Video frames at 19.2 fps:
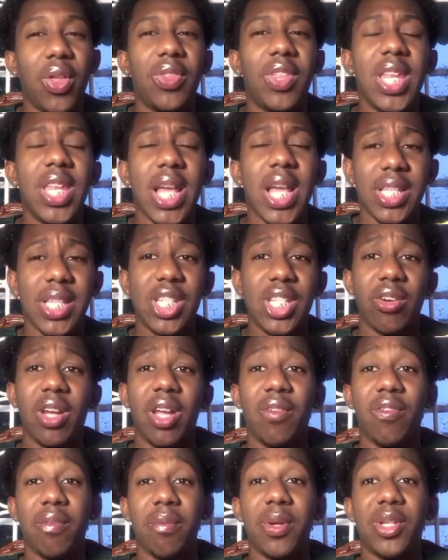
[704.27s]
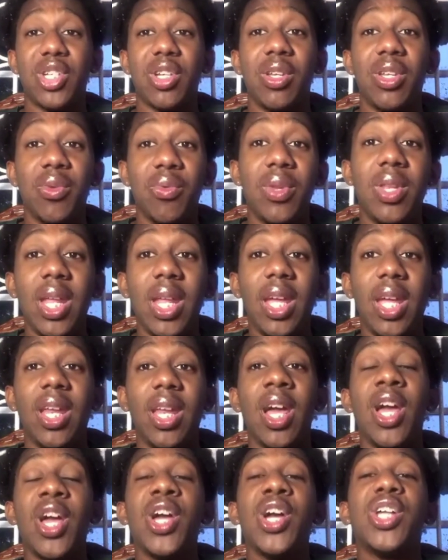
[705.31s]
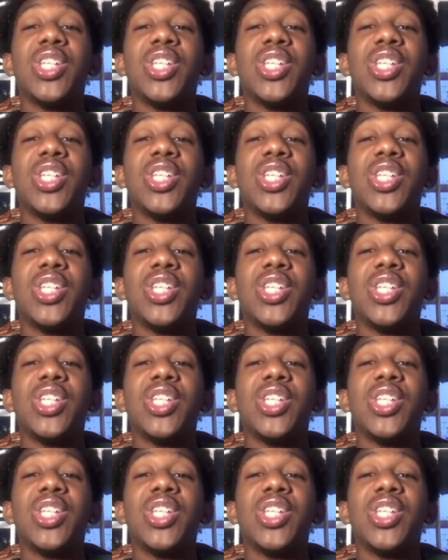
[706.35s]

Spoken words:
the necessary information you need